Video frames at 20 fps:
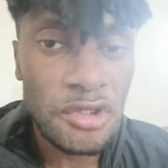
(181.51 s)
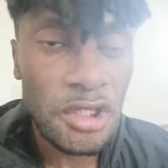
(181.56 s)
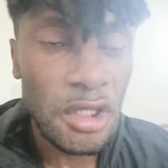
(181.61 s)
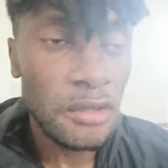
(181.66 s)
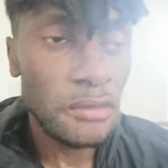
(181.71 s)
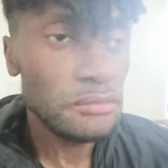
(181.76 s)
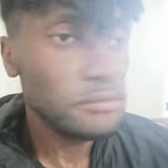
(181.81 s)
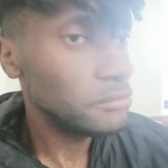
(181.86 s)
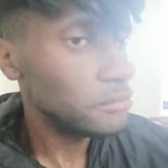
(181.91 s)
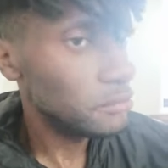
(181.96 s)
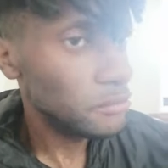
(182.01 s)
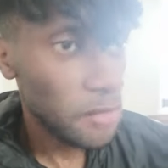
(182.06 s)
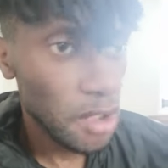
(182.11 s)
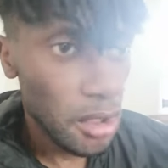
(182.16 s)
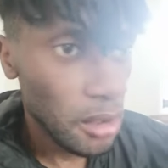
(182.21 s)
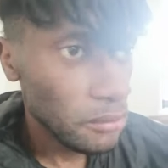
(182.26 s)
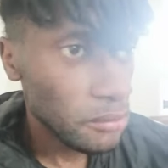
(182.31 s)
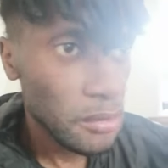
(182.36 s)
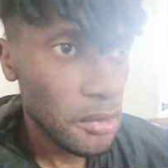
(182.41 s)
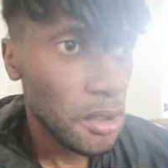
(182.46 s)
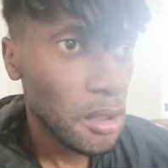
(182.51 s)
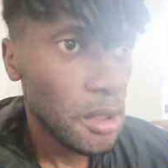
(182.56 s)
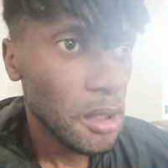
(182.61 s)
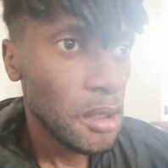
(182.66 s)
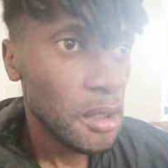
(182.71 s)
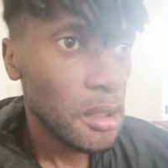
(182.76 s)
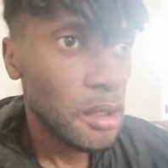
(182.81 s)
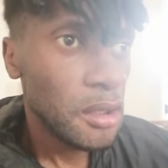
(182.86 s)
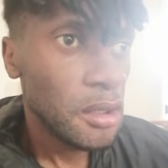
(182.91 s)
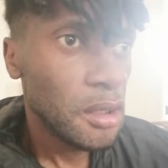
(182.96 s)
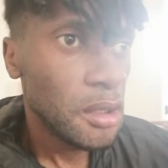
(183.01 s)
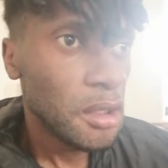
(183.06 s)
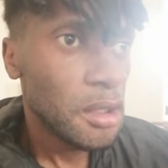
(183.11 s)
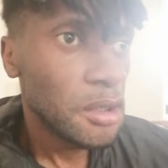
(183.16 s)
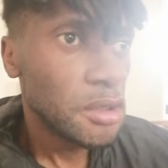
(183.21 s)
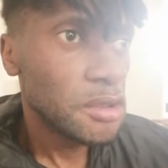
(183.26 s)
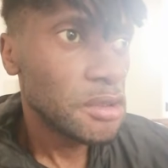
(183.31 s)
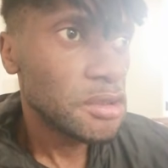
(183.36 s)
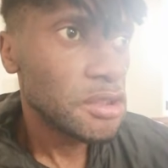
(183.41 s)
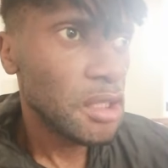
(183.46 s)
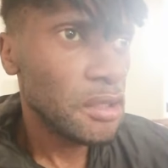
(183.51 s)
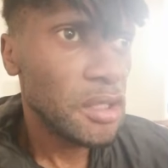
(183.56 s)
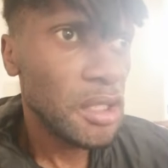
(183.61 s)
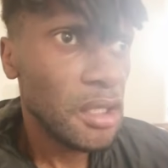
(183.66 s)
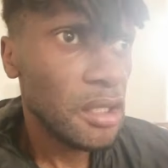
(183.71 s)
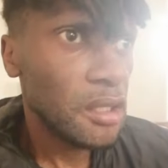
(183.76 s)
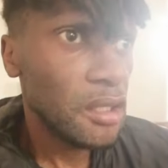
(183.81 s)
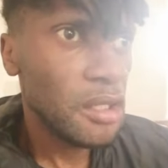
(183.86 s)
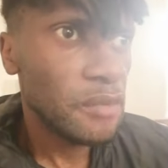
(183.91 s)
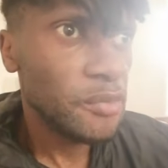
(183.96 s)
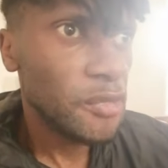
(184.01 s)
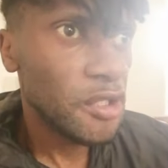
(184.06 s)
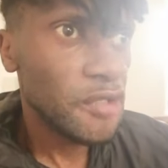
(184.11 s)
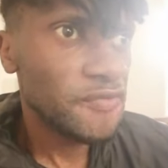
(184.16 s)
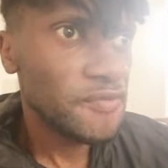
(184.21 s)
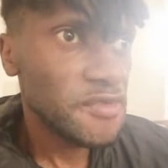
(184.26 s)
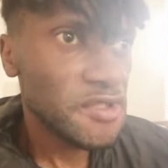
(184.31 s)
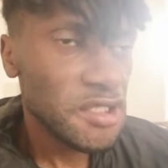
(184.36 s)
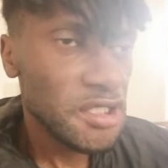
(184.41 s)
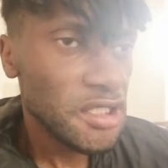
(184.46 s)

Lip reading: So yeah, so yeah, I'd buy from